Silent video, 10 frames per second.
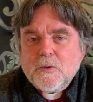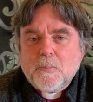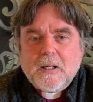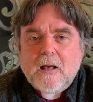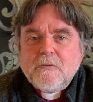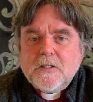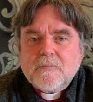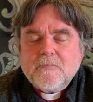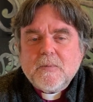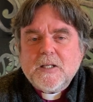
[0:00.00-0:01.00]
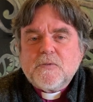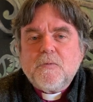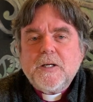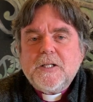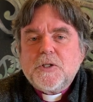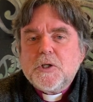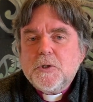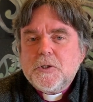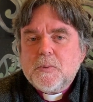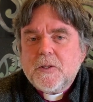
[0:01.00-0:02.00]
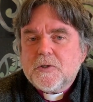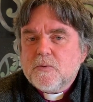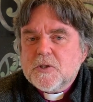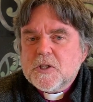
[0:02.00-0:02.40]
The beloved is free to choose whether to